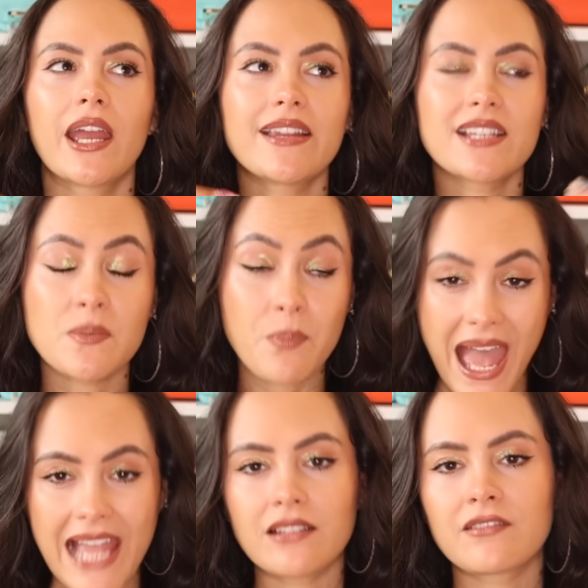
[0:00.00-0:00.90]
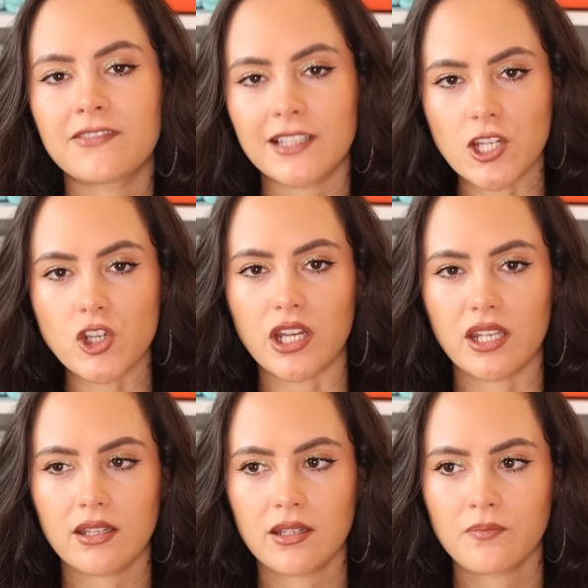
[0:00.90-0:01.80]
It is painfully
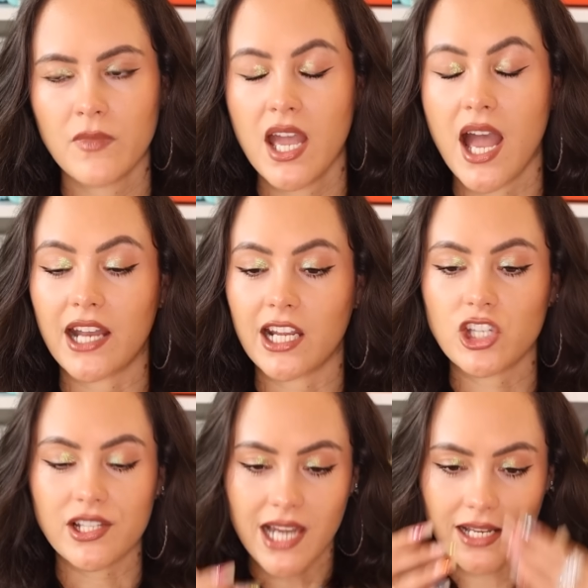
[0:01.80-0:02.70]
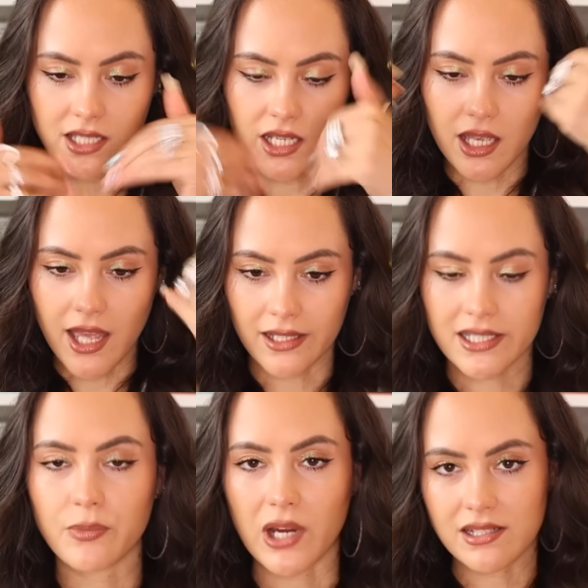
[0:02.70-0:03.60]
chic, and I just had to
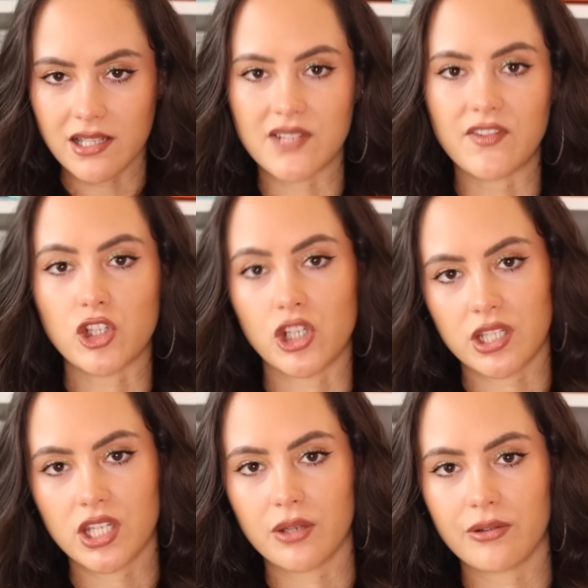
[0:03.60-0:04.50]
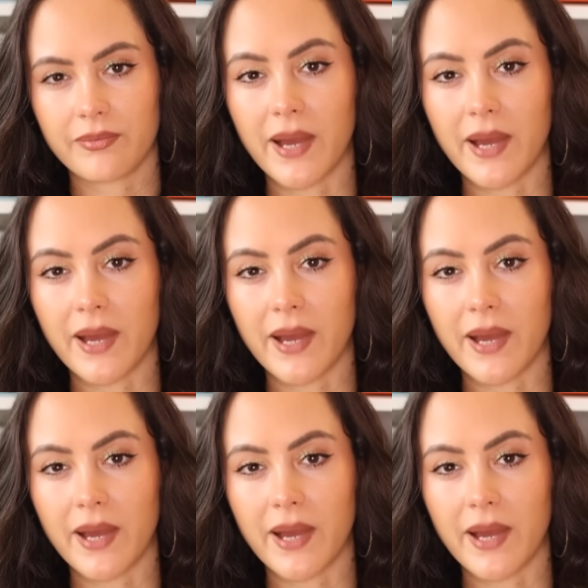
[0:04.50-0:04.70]
express this vision to you of